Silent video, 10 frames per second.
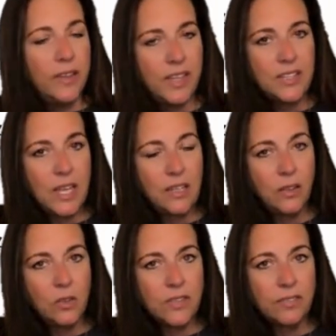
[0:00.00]
Things get a
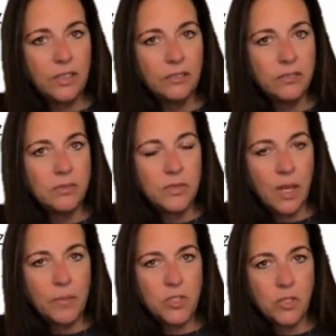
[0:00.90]
little different when it
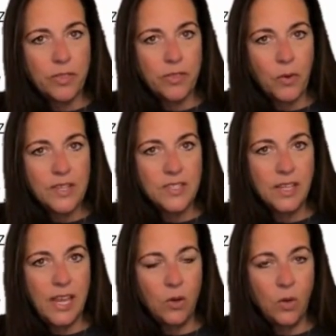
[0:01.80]
comes to
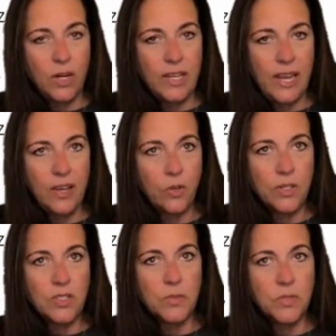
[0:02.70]
thoracic aortic
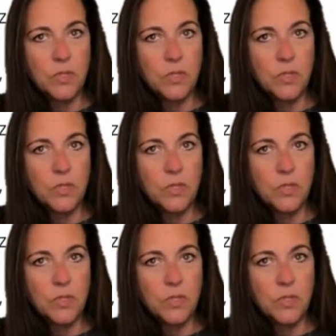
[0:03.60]
aneurysms.